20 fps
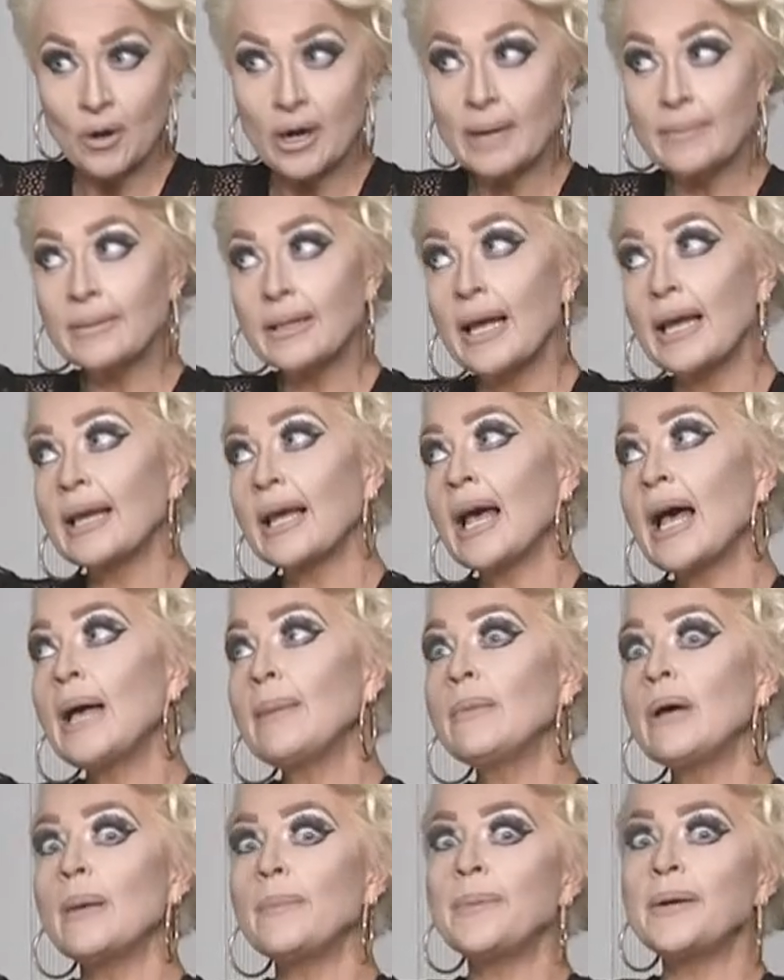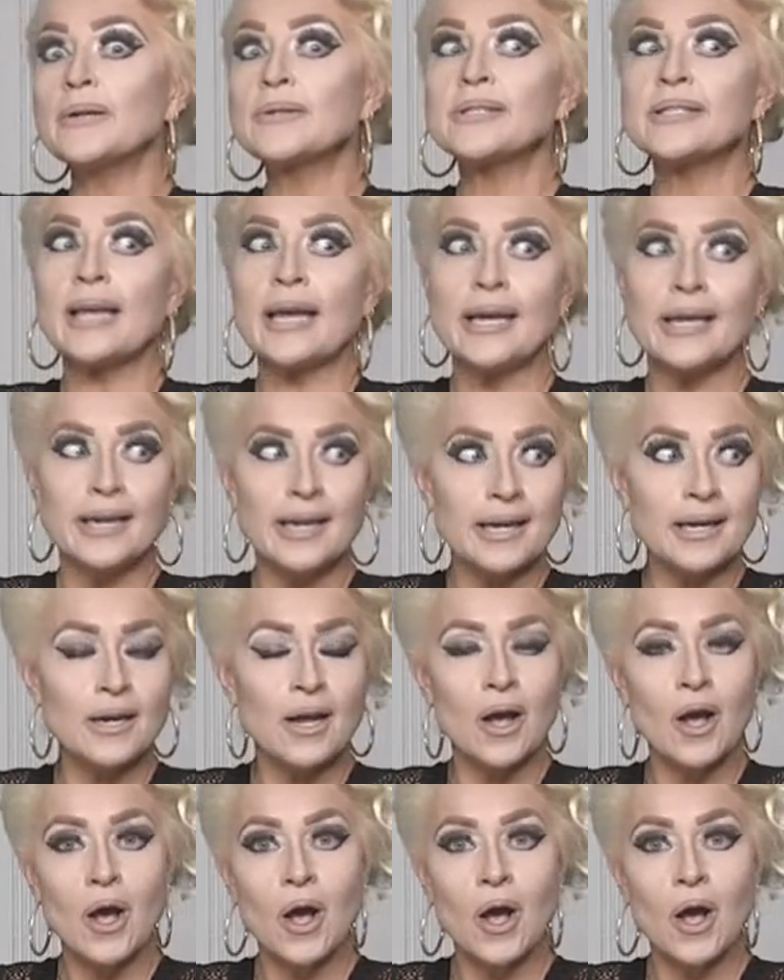And I'm like, I'm up here saying it